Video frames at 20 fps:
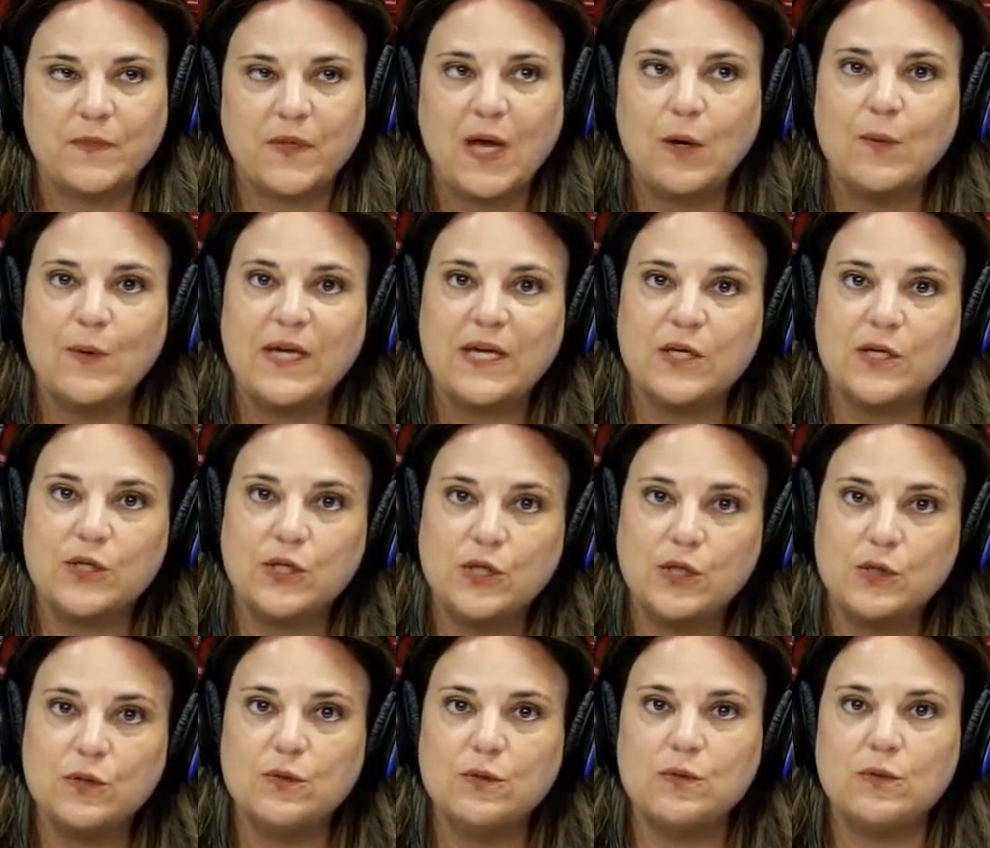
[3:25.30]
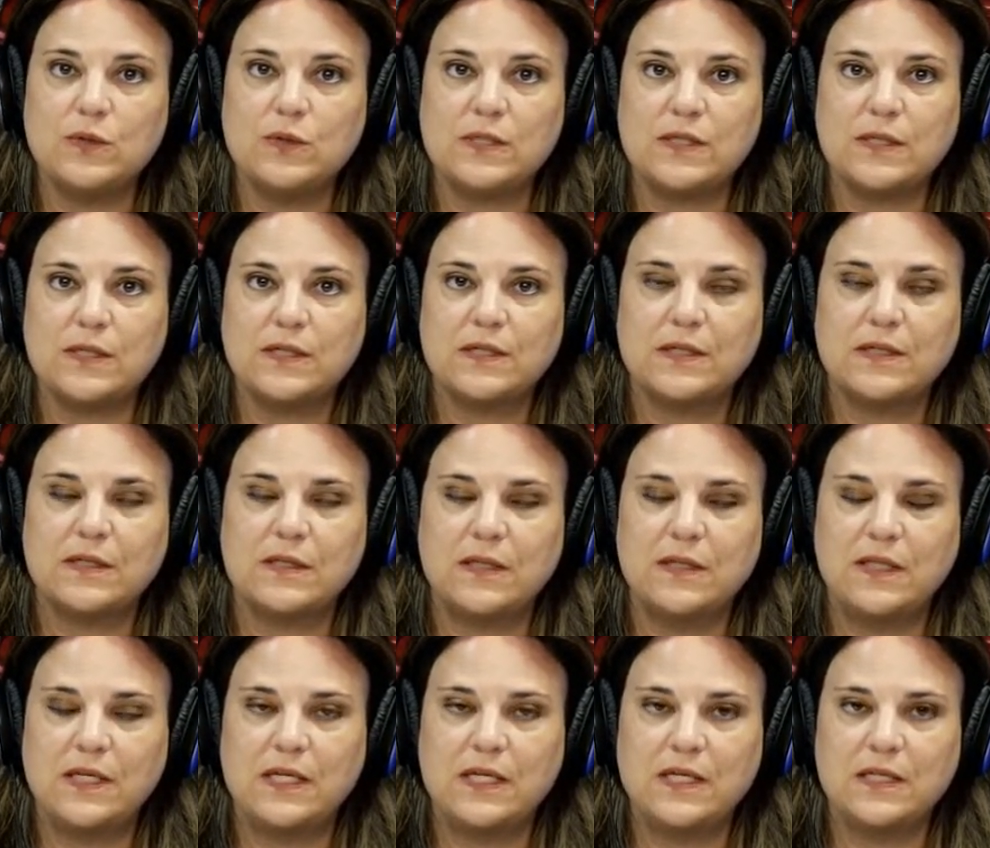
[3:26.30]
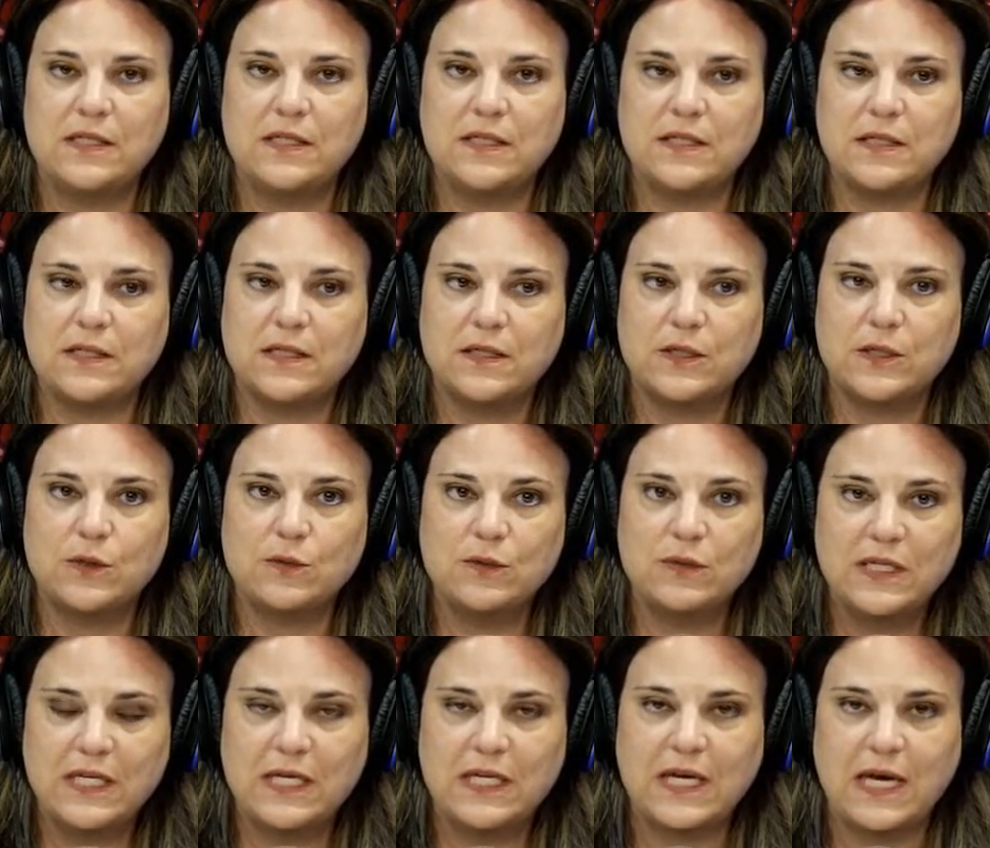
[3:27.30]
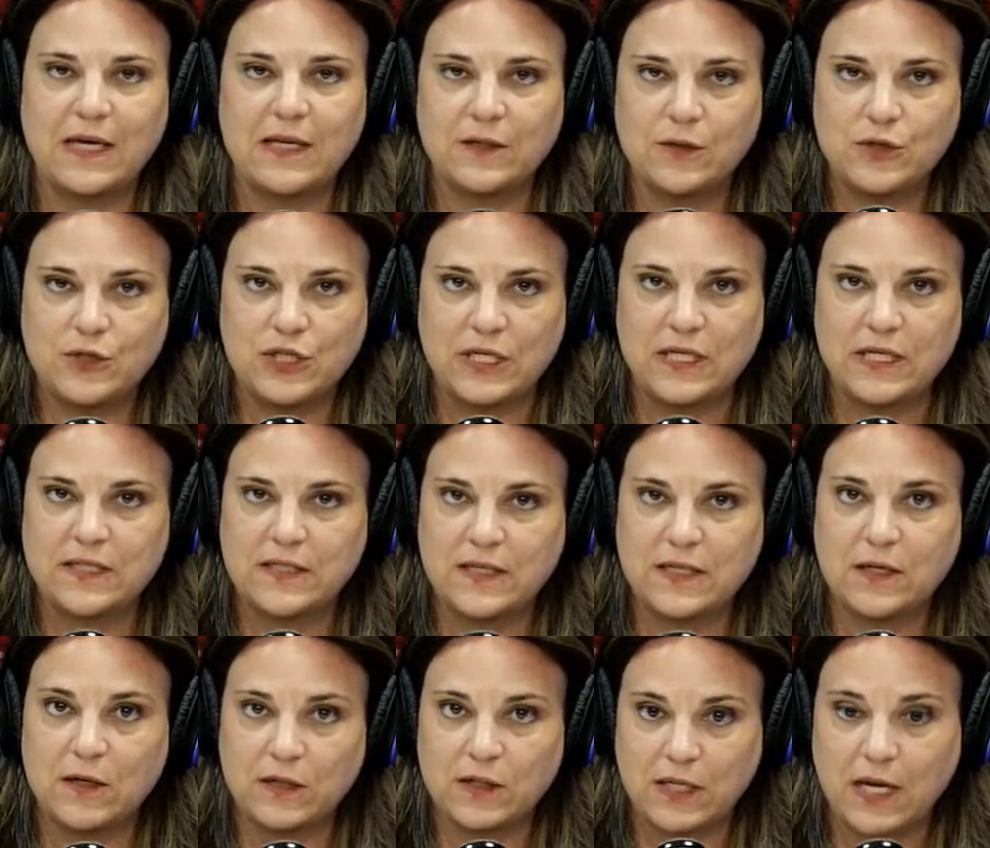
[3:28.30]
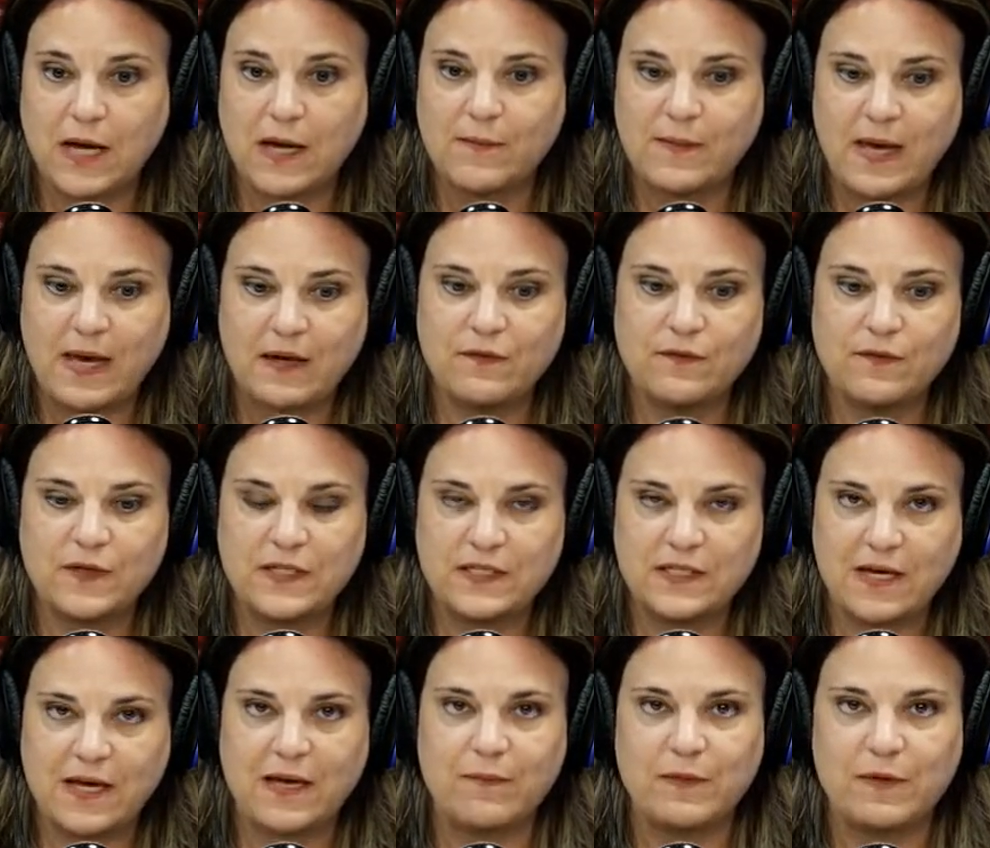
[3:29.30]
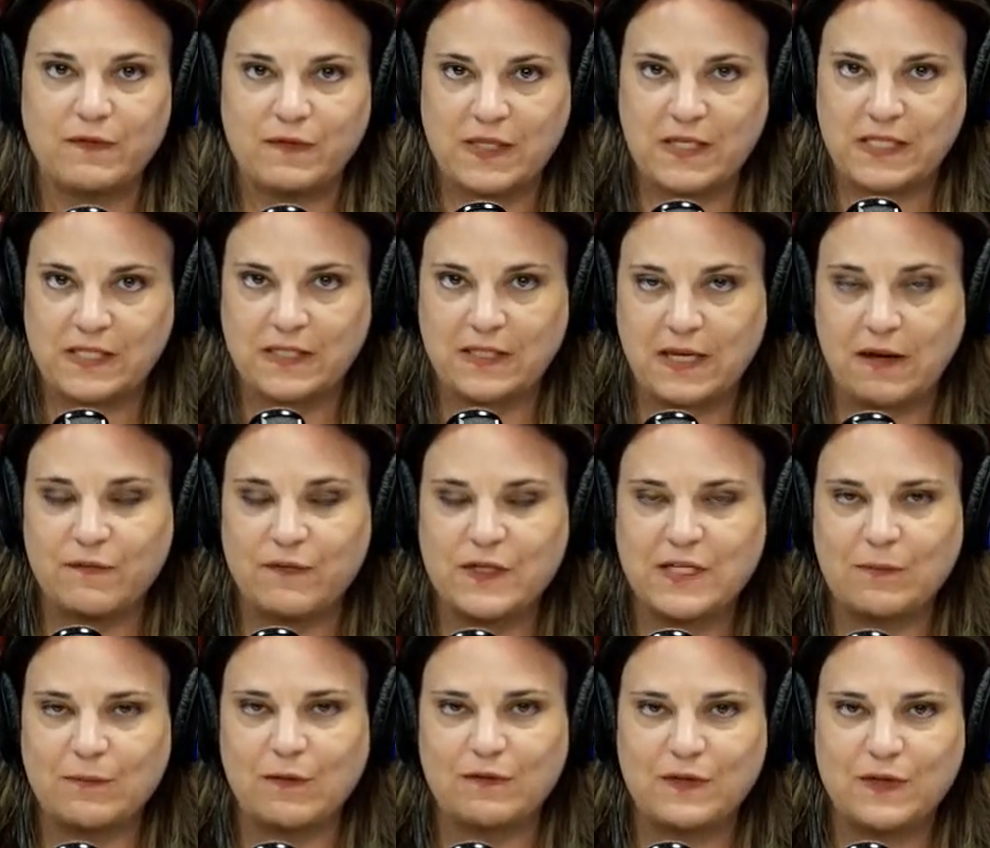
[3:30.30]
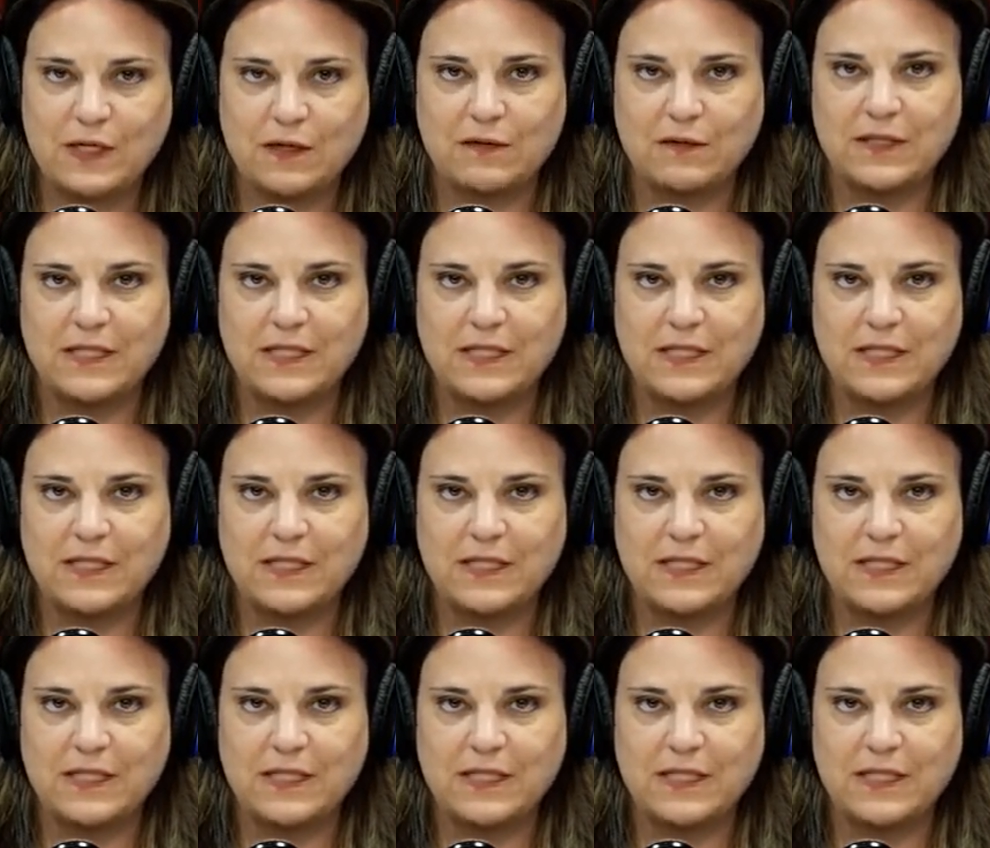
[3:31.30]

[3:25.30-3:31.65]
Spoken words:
we can use these unique energies that come every time of year,